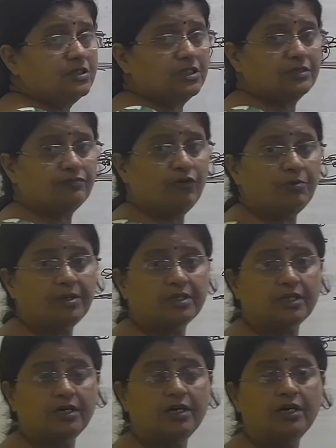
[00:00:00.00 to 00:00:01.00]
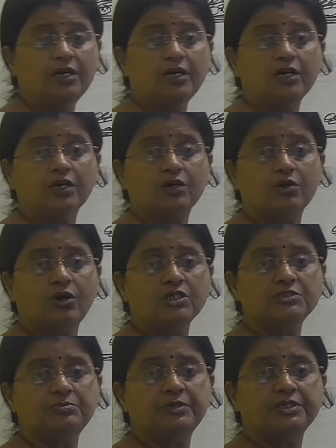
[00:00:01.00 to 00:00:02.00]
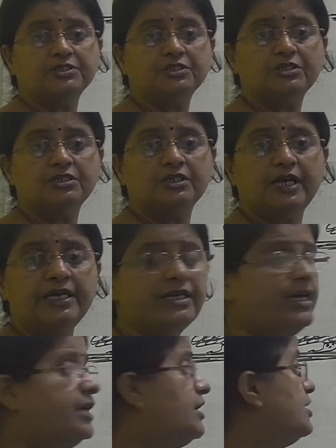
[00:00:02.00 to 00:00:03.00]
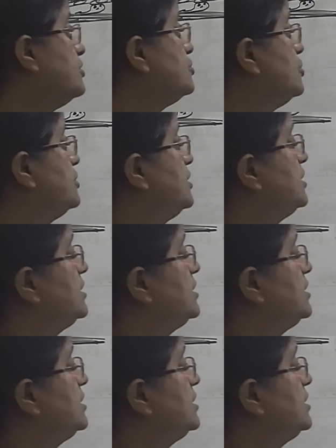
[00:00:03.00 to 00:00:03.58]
This is forming the cross bridge, right? So this